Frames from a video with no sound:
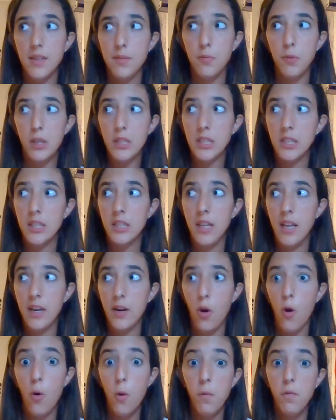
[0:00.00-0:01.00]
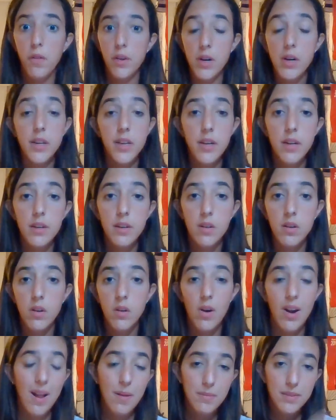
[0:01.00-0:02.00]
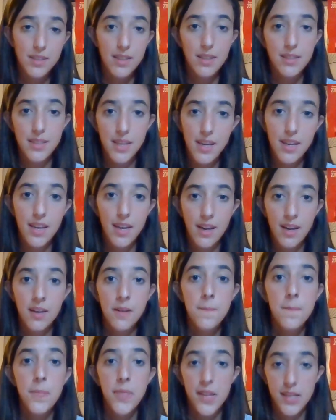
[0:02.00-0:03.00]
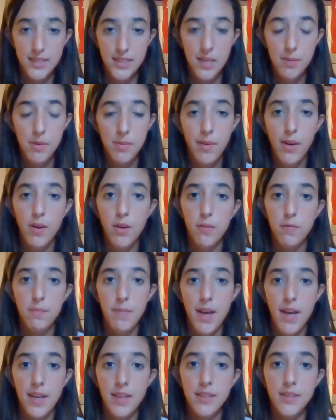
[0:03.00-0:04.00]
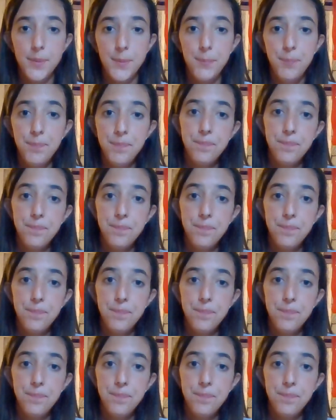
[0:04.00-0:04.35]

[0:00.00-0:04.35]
depression like over a year ago, and I'm still taking the same amount of meds,